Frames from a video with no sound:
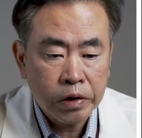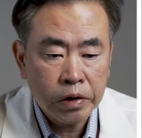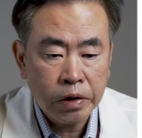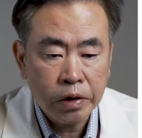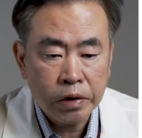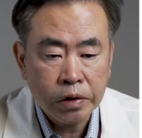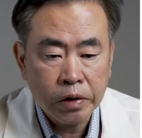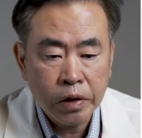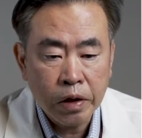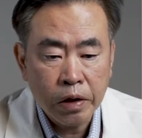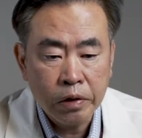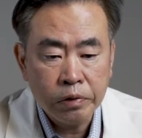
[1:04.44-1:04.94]

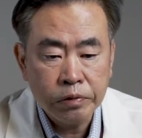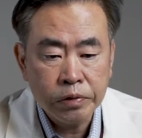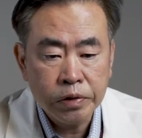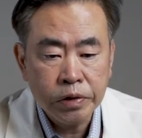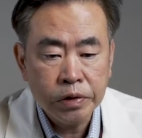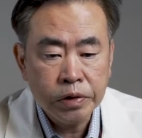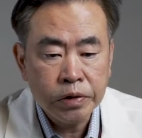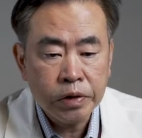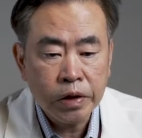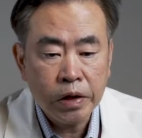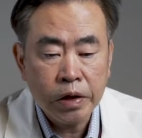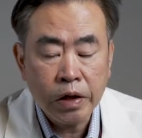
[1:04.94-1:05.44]

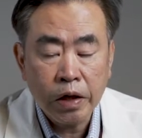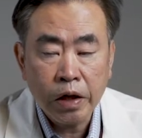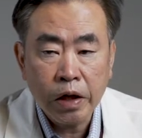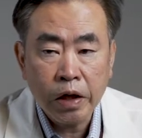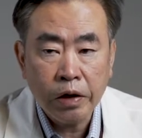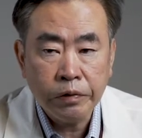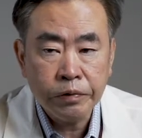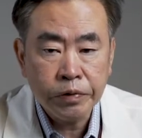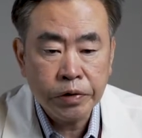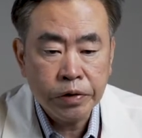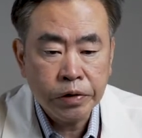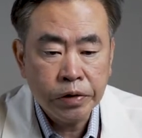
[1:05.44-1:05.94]
Technologies, and
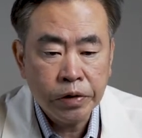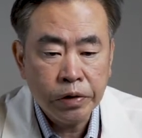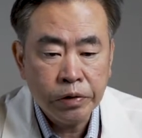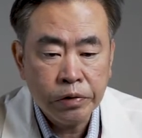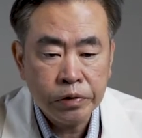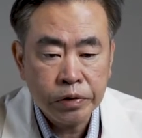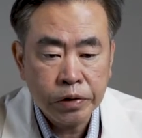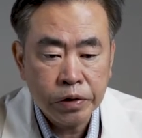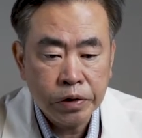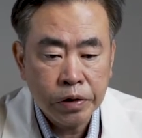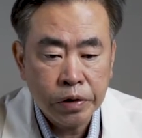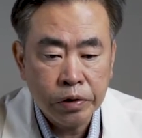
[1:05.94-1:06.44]
I have
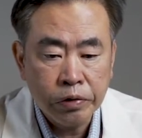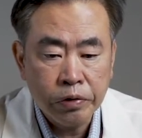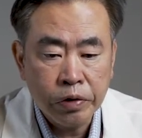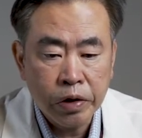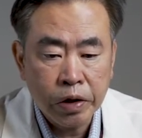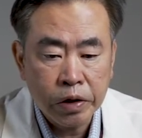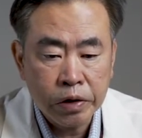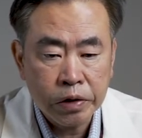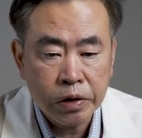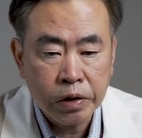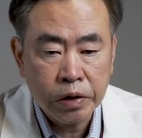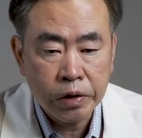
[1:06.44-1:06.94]
shares in
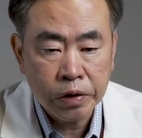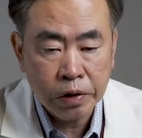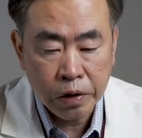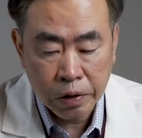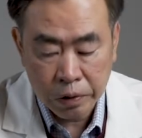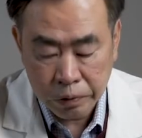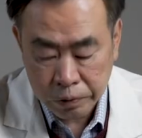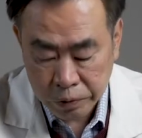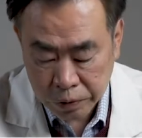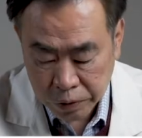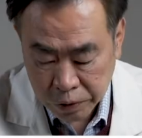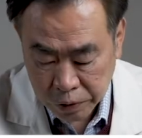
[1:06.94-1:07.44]
Neurological
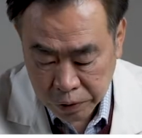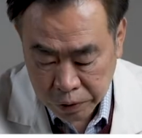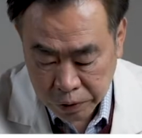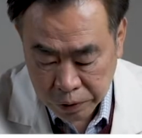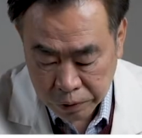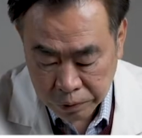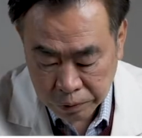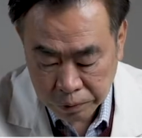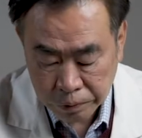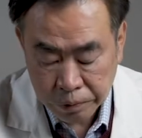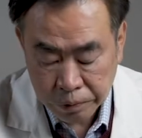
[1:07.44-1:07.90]
Technologies.